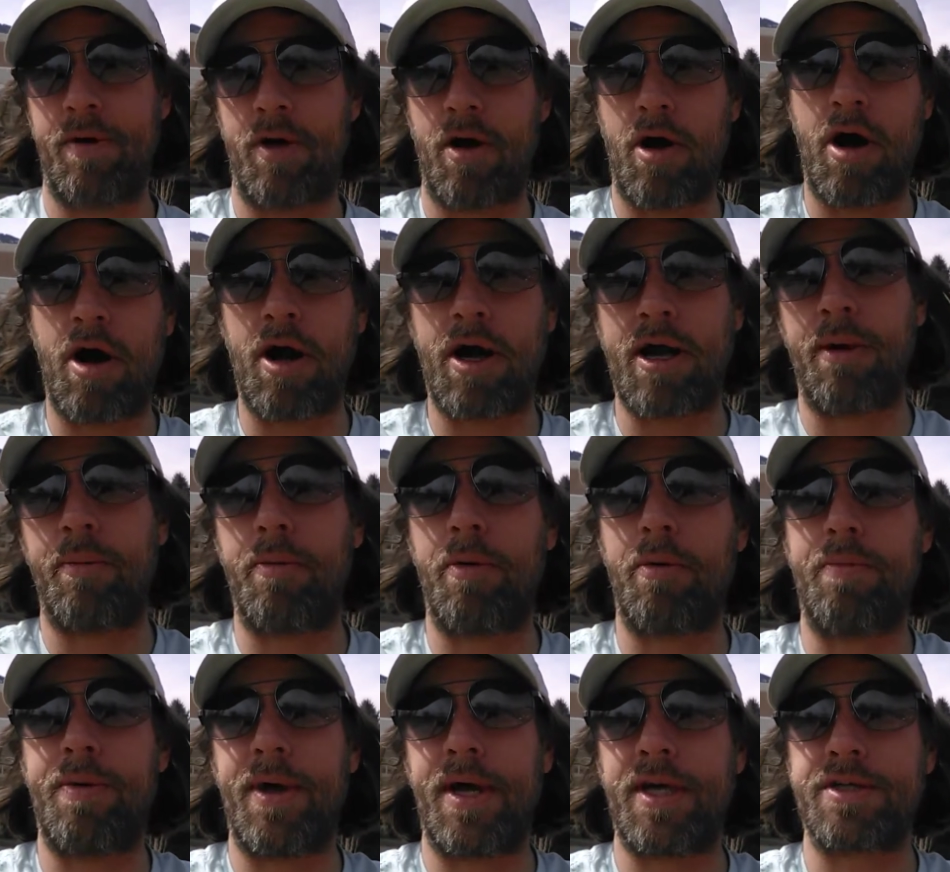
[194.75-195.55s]
There are a
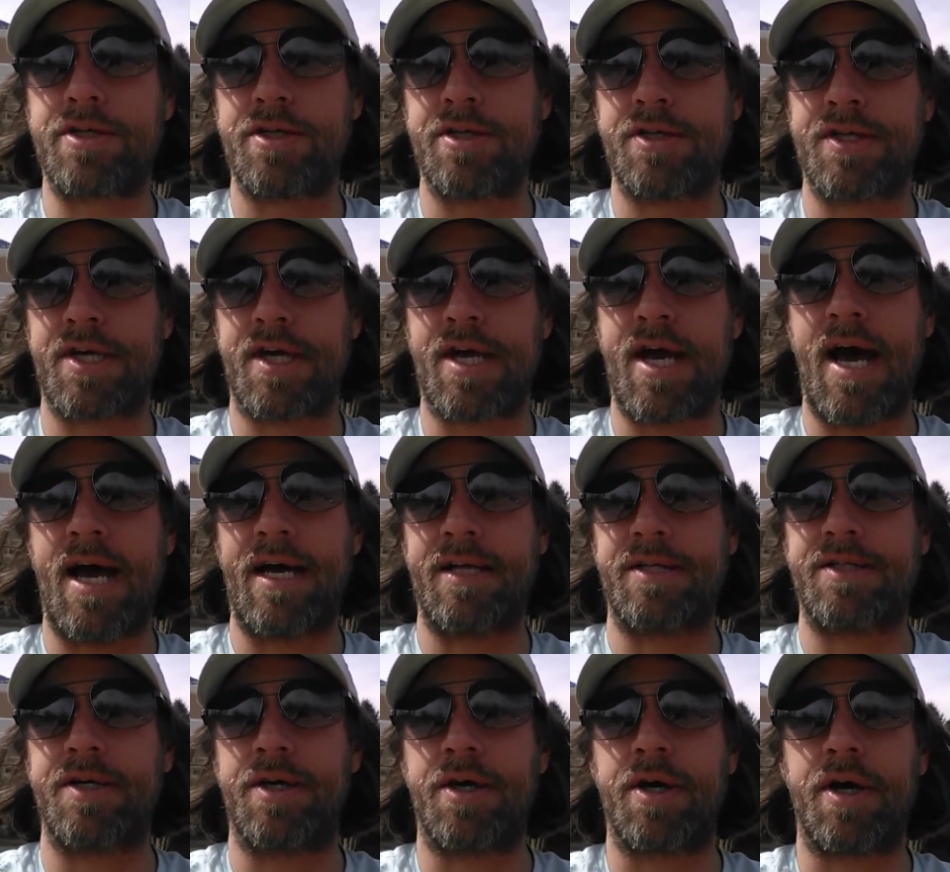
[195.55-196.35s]
couple pictures the
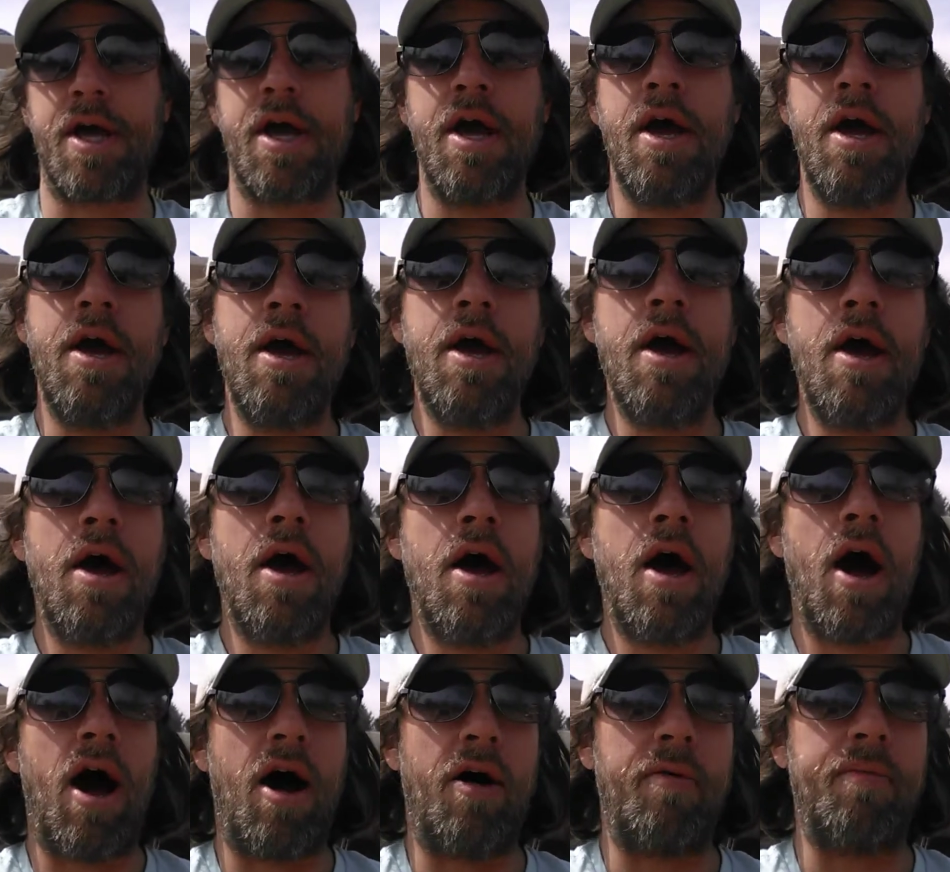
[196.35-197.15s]
guy took
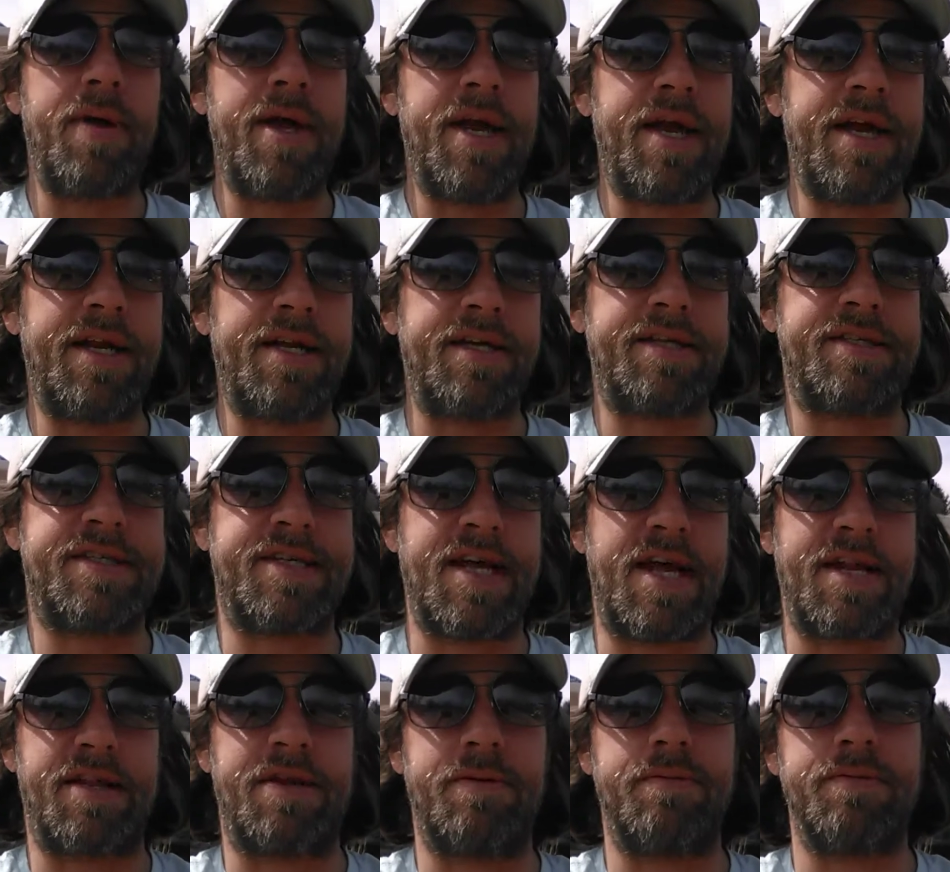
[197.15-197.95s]
of me, and he
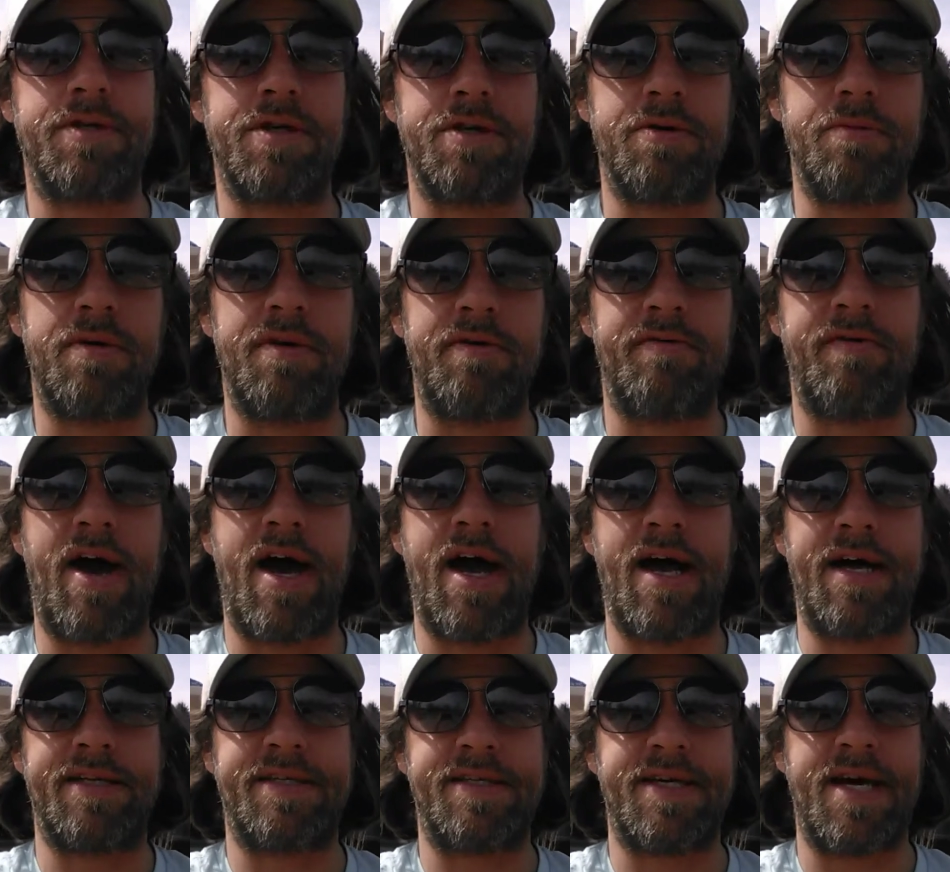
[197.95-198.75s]
sent them to me
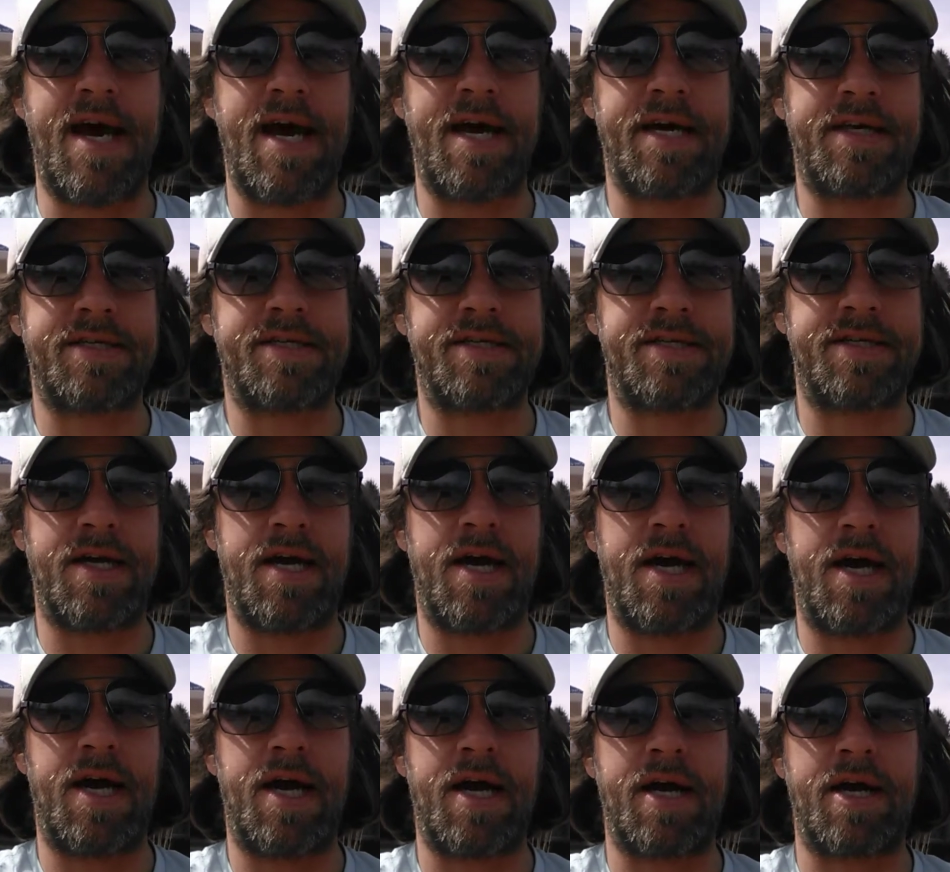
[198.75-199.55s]
via text
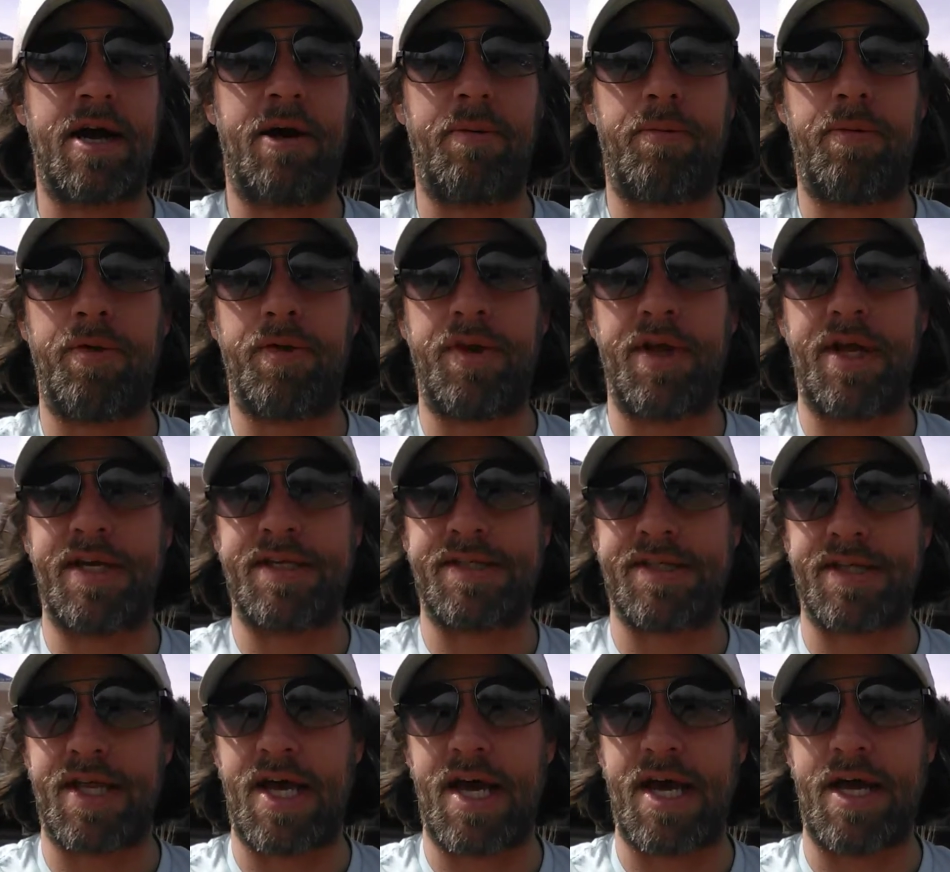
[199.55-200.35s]
uh, a couple
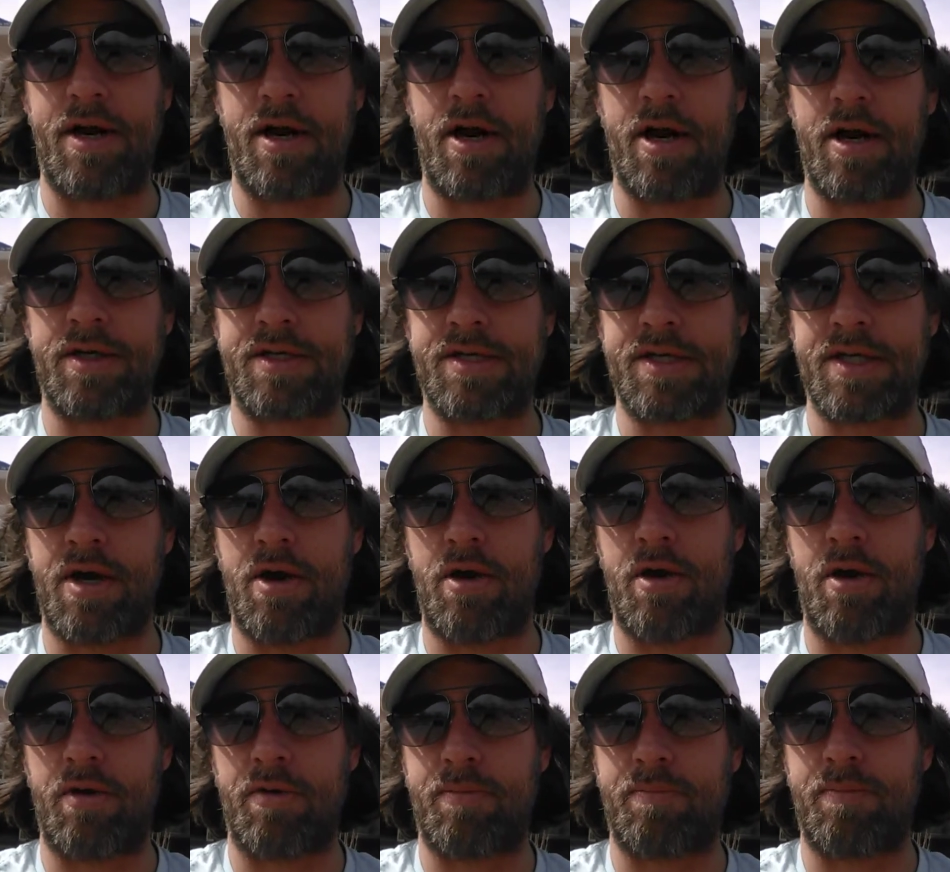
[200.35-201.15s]
days later, so
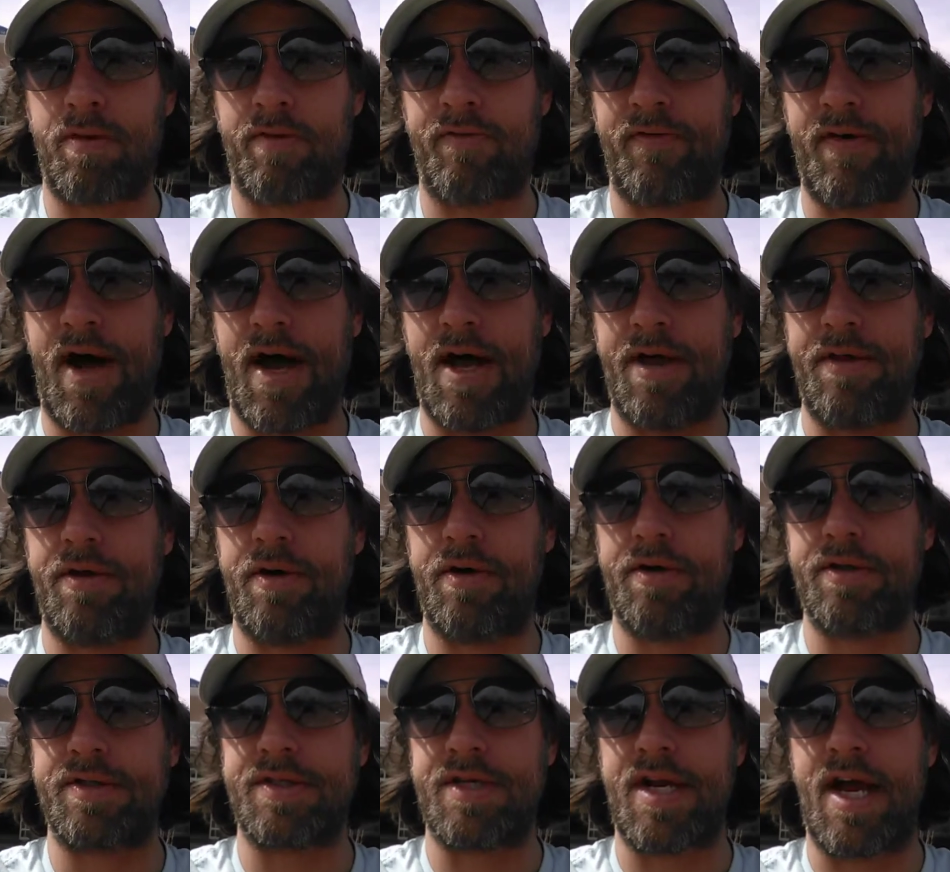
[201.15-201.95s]
I'll provide
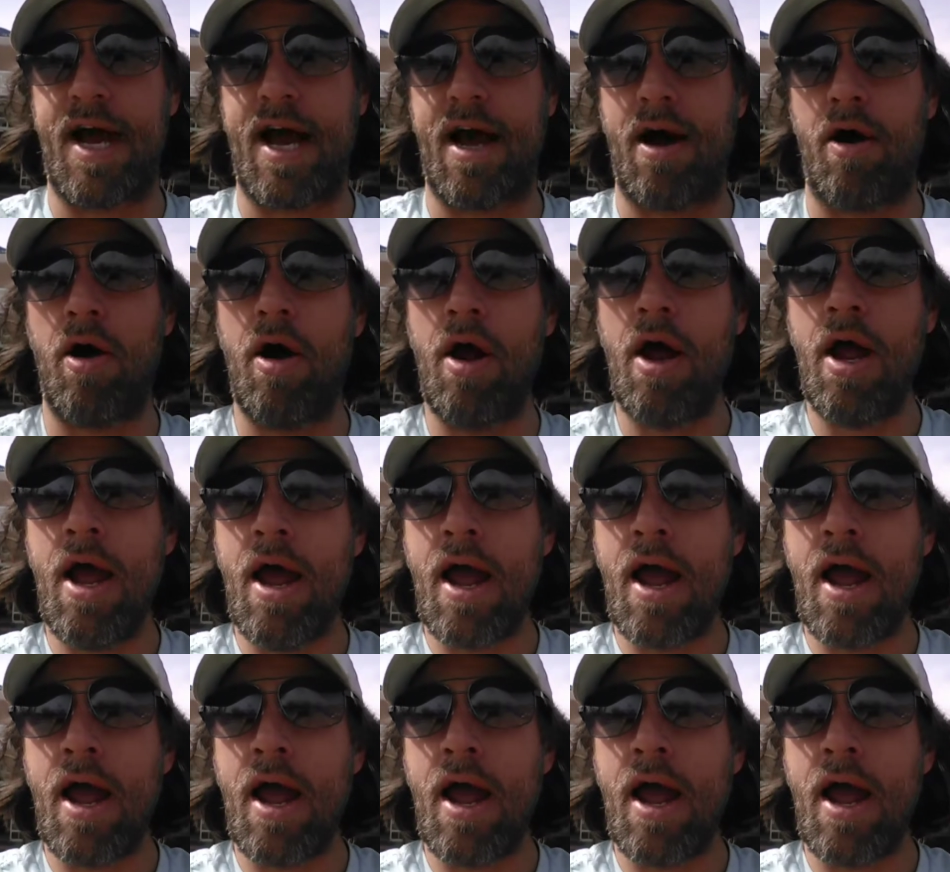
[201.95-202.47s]
those now.